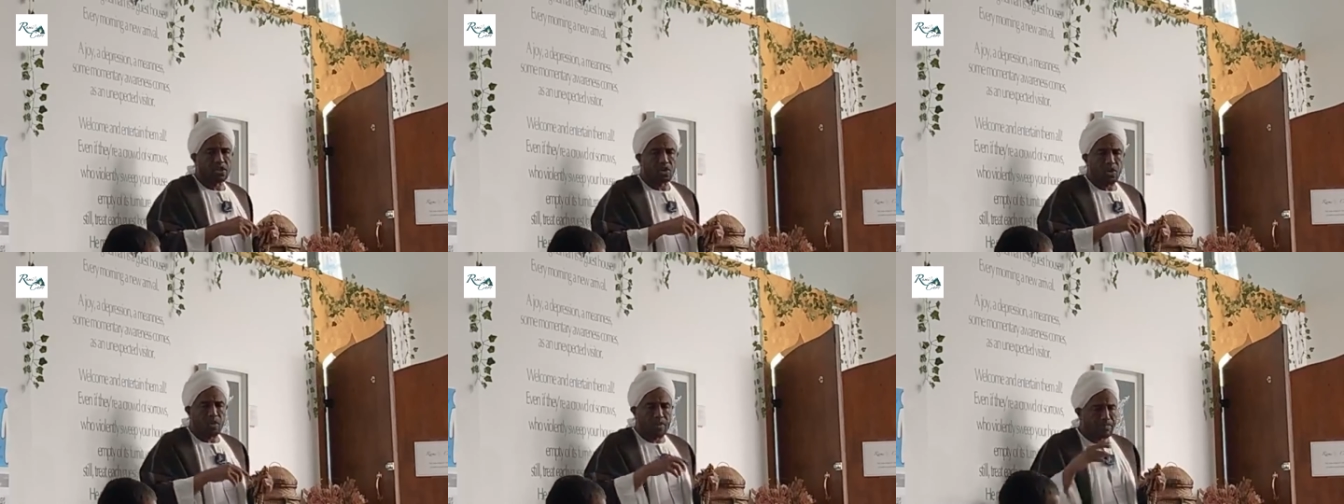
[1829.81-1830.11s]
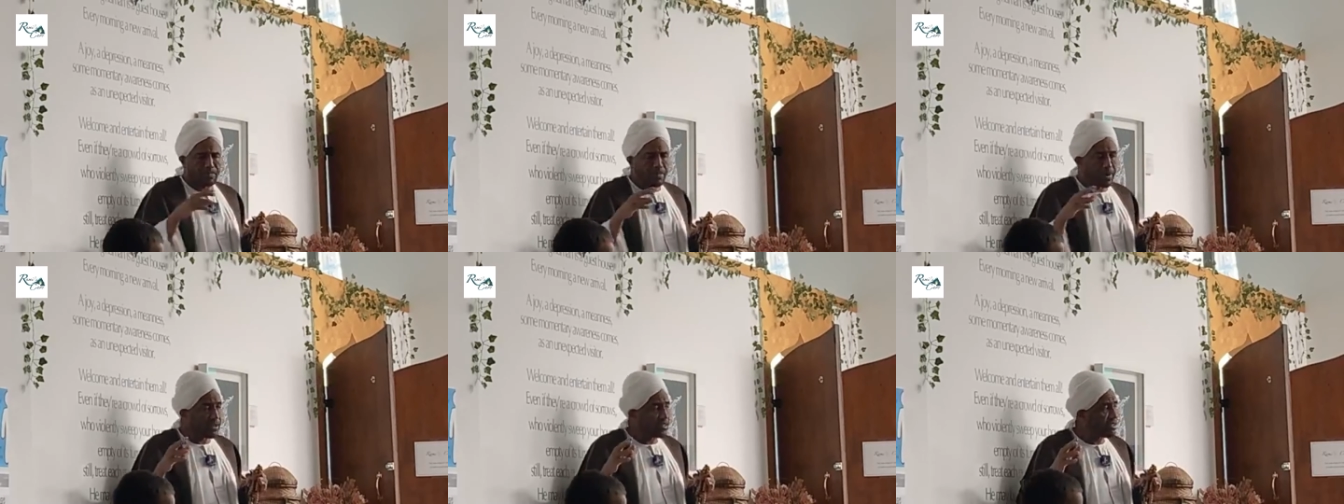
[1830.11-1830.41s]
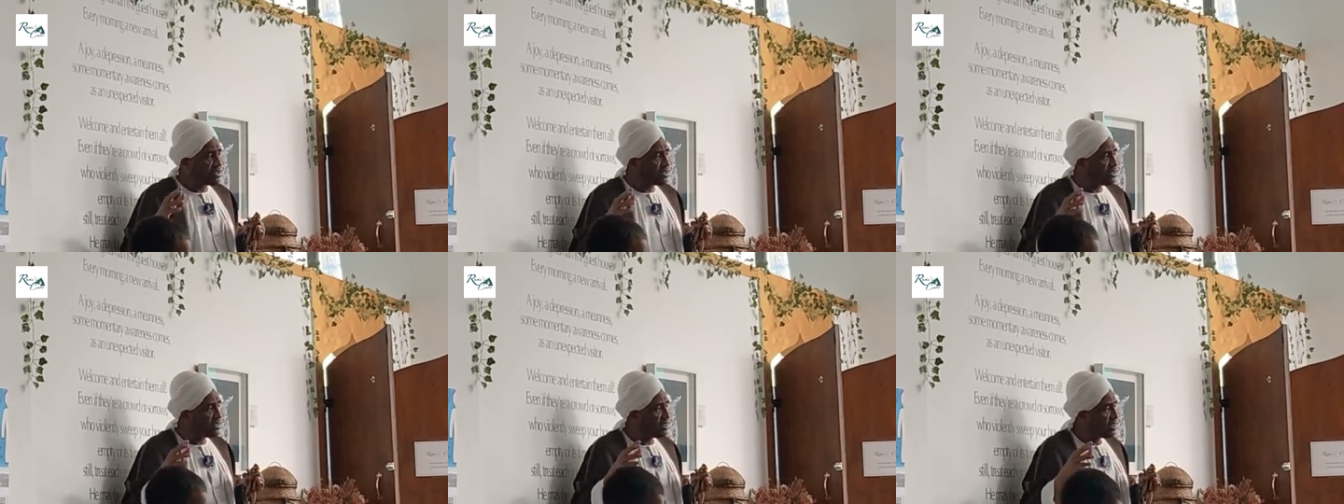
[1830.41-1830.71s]
So my
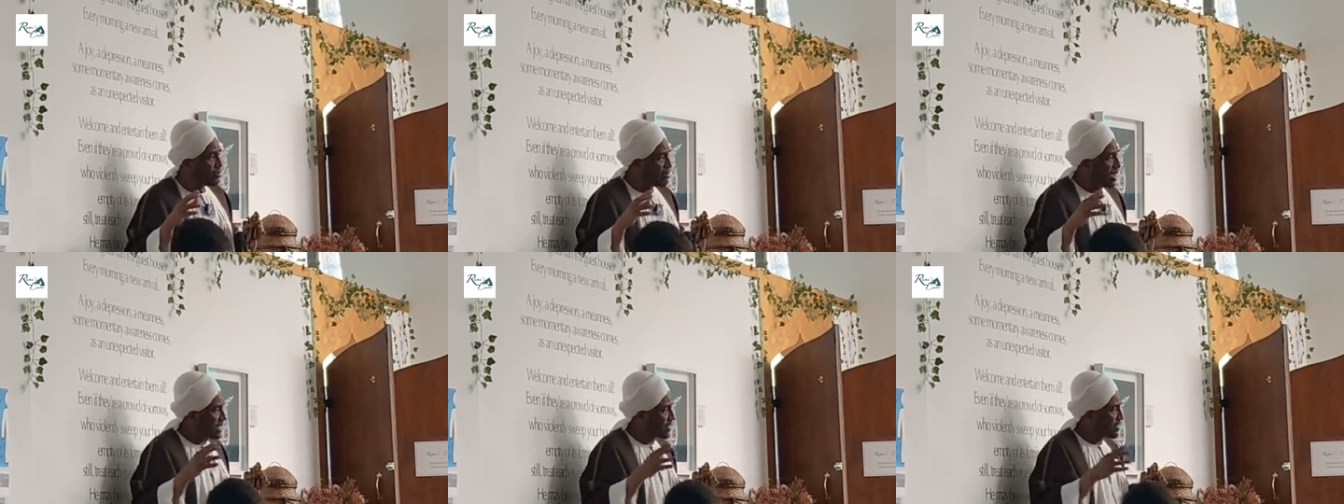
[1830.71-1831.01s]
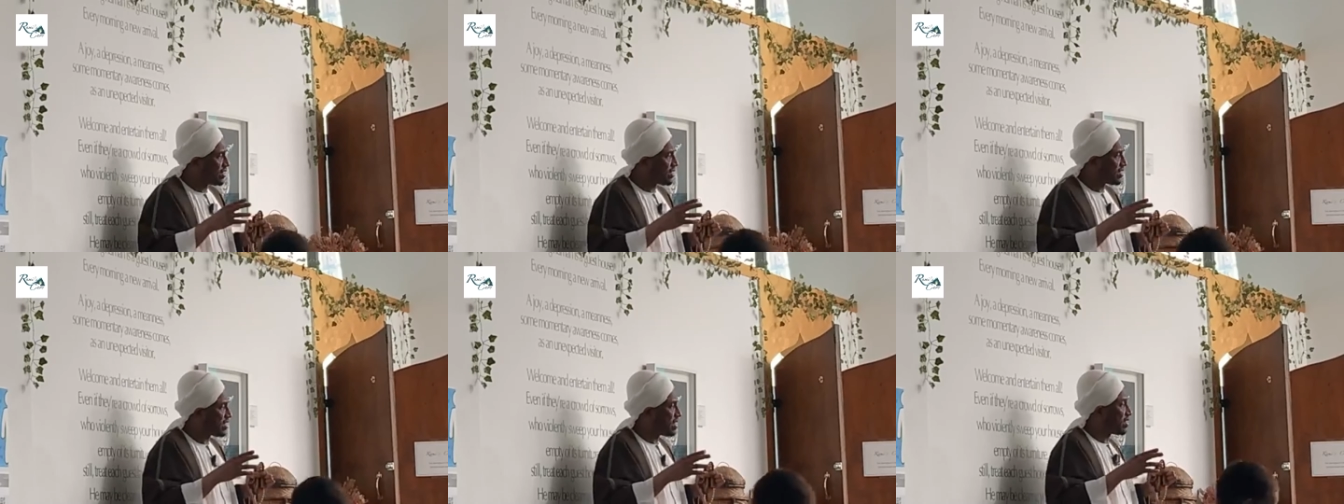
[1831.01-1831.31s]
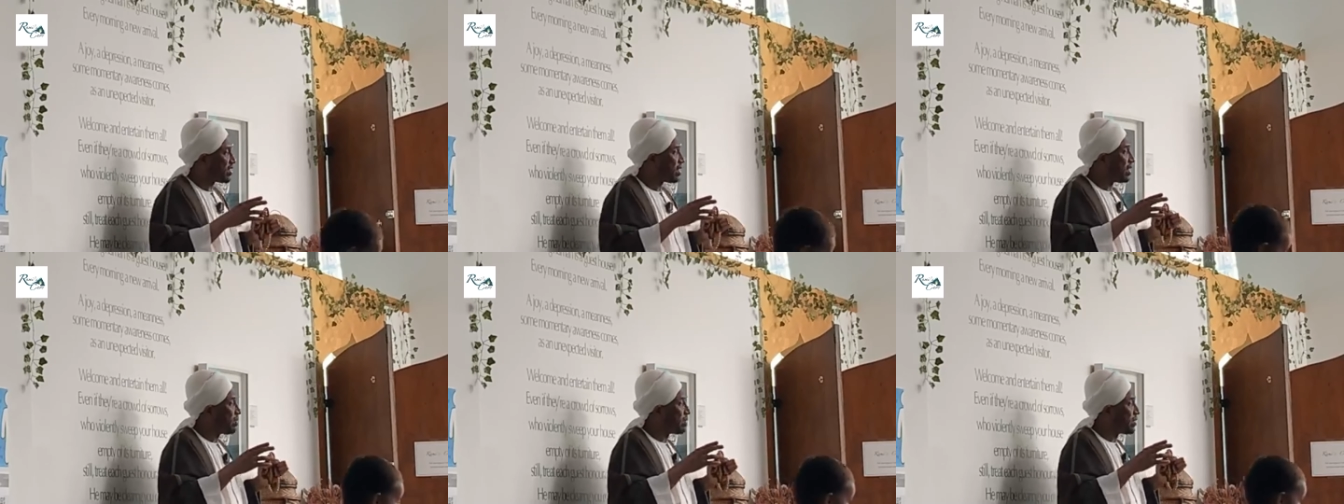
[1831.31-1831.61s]
brothers, my
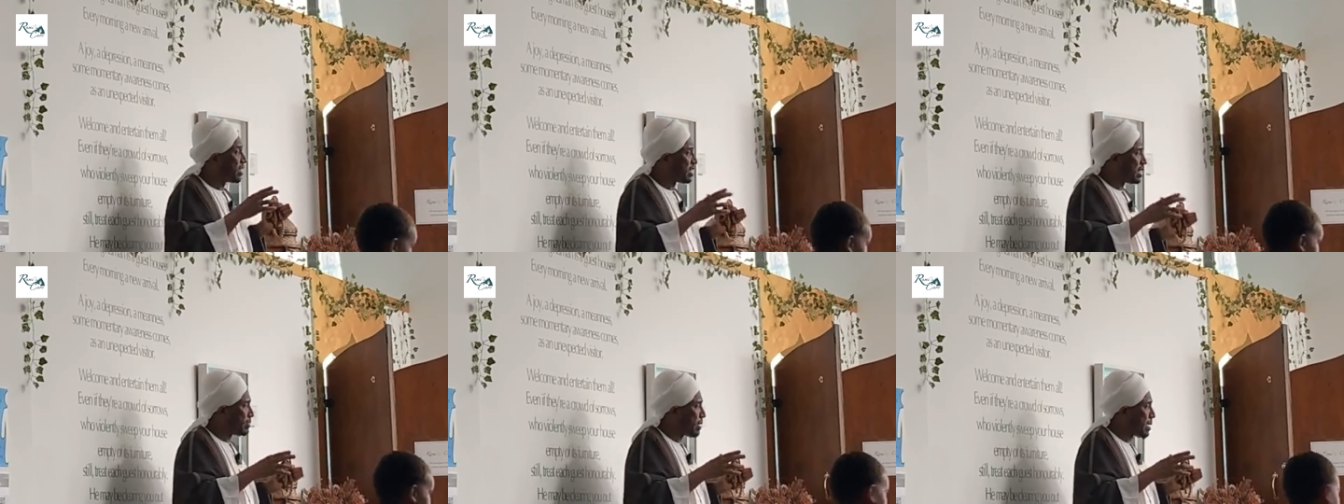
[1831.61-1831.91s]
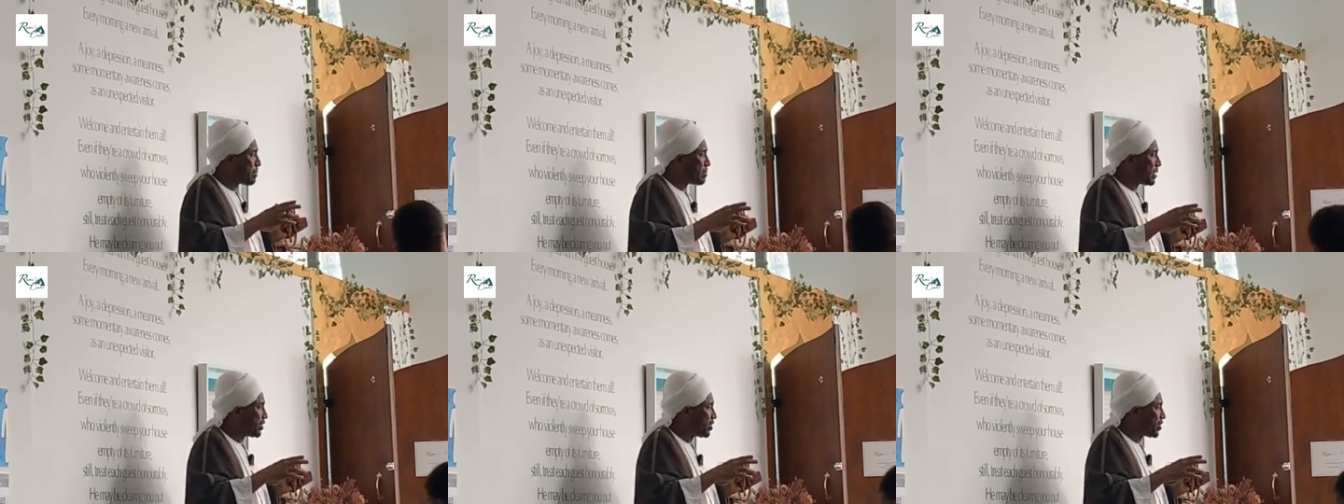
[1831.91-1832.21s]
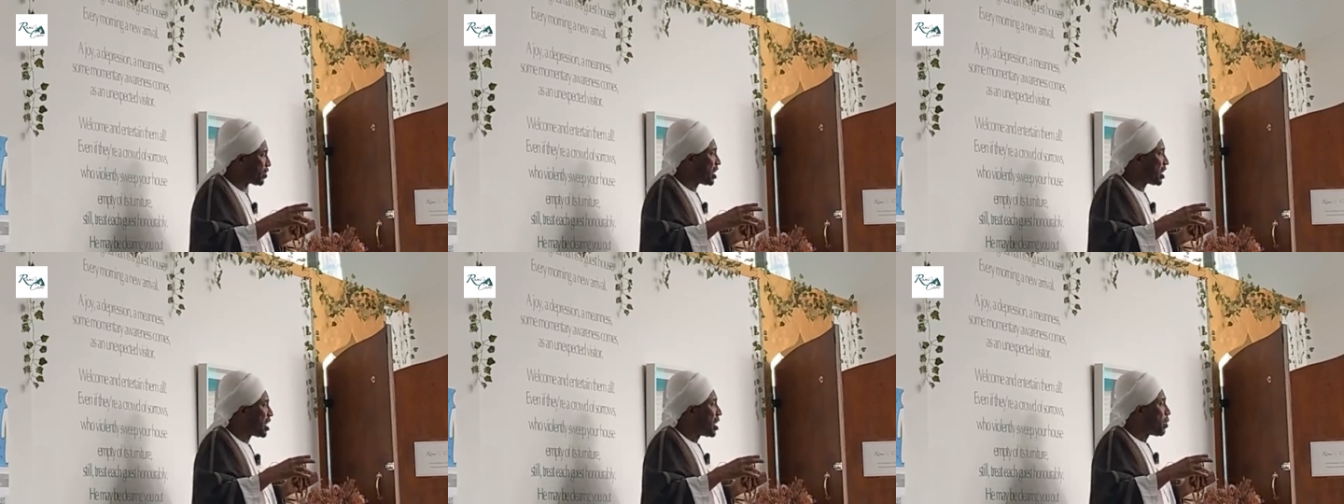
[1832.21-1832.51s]
sisters, this is my
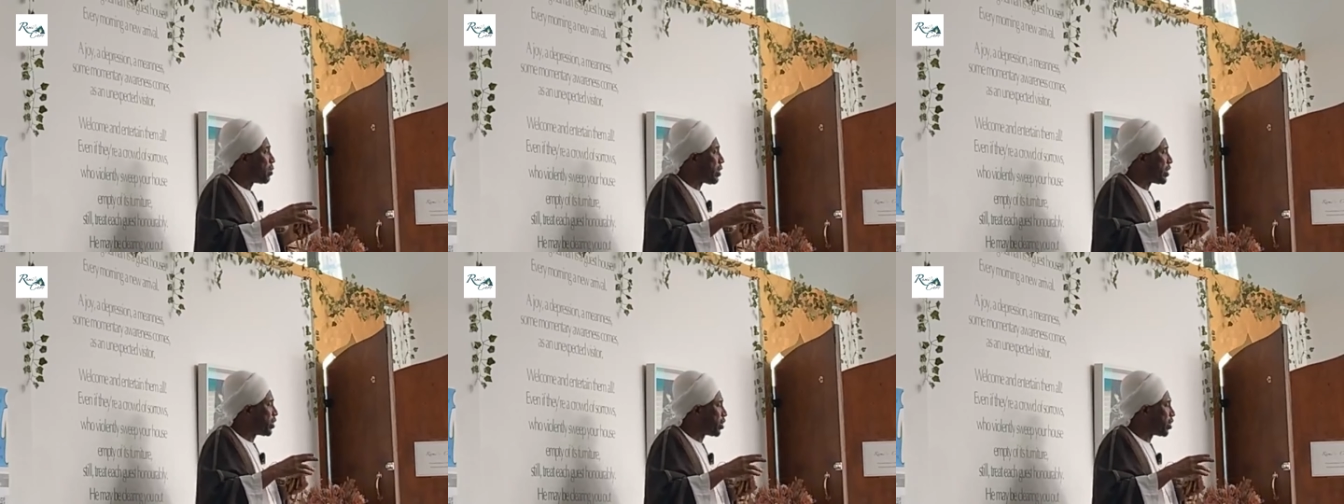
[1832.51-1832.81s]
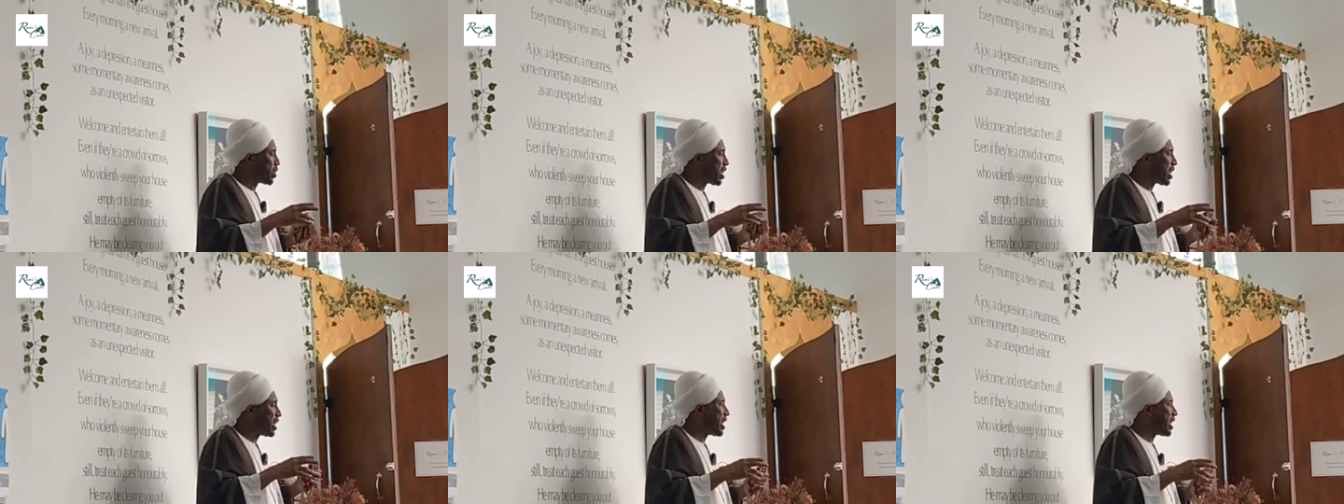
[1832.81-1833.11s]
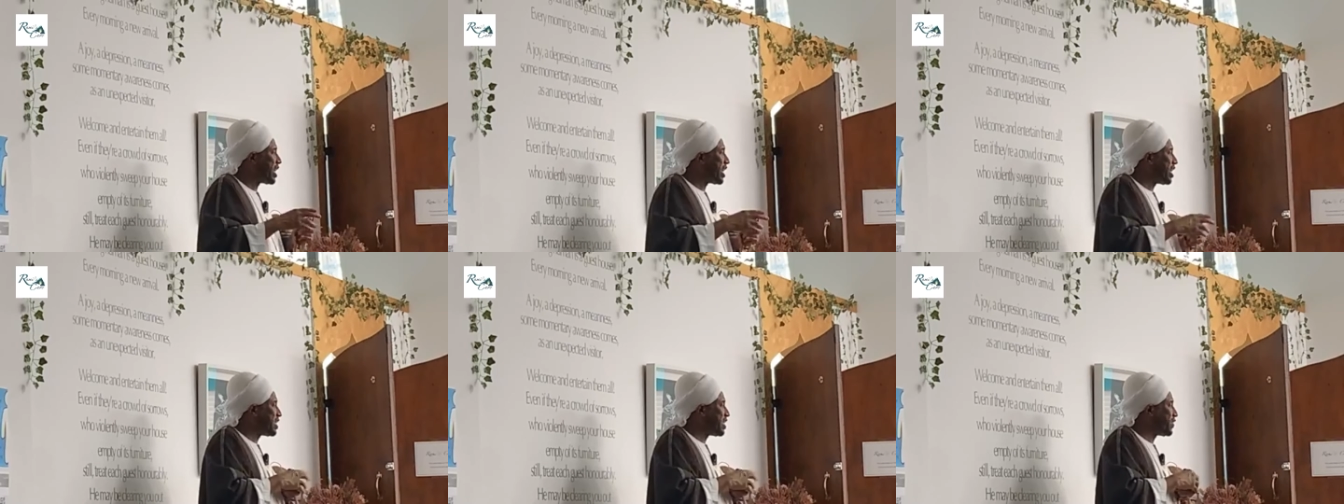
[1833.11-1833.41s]
message. When your
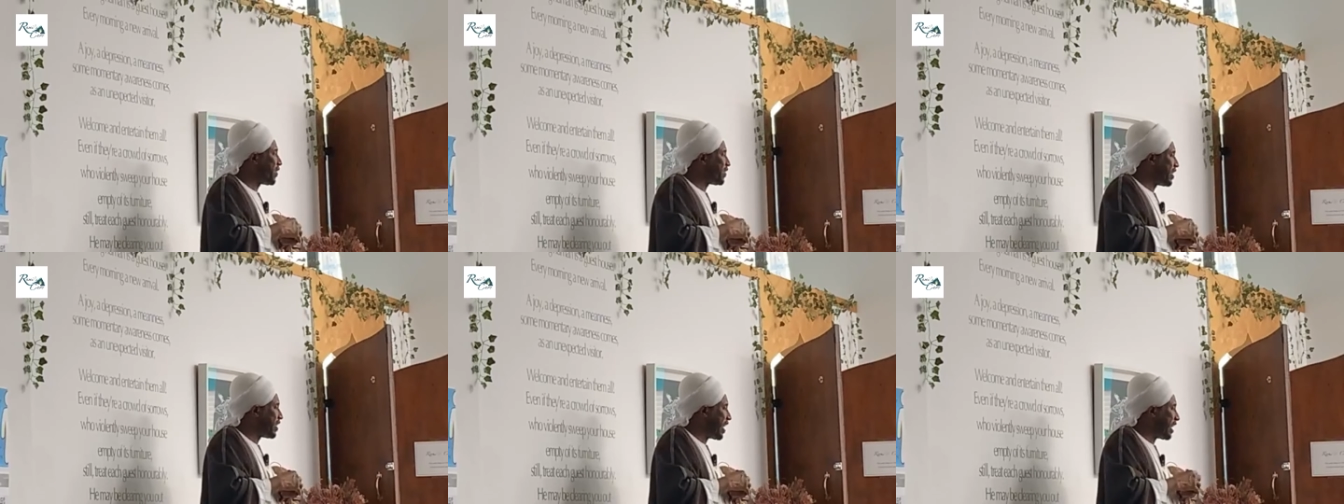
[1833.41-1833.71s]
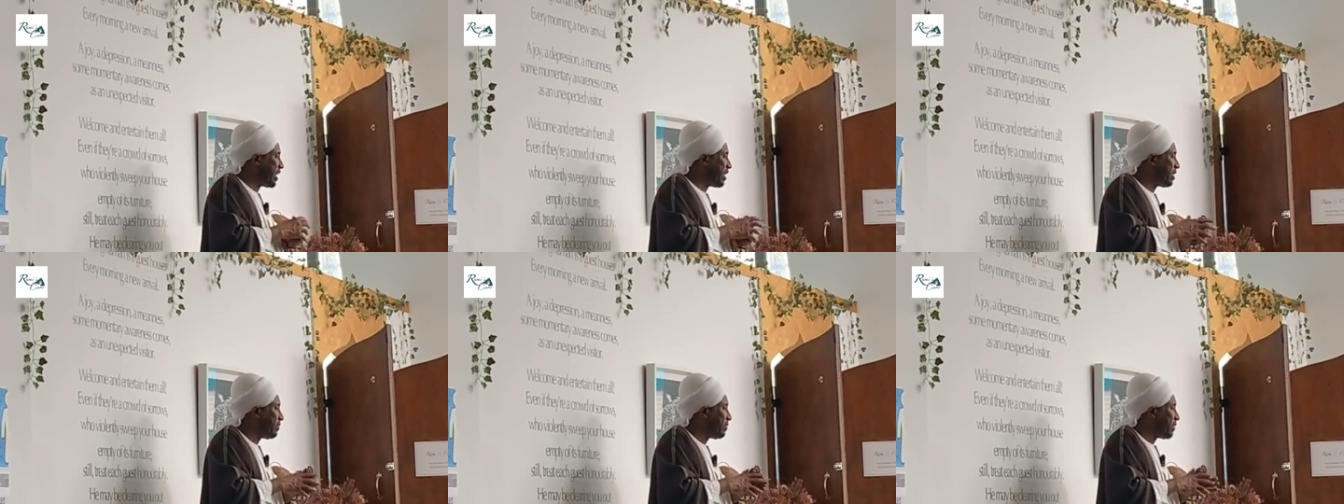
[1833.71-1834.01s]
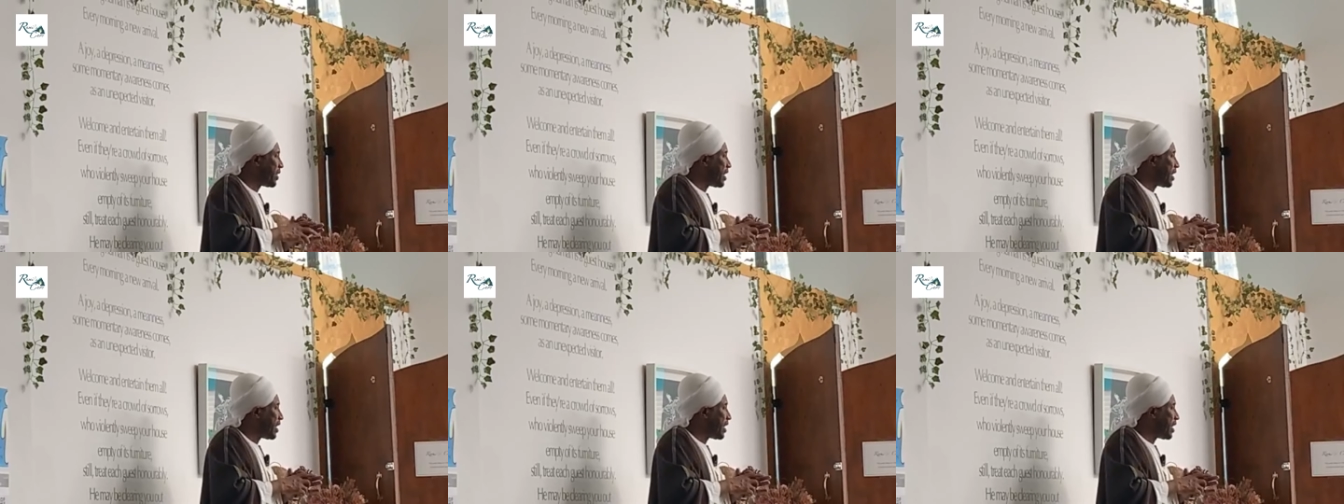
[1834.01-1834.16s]
children reach 15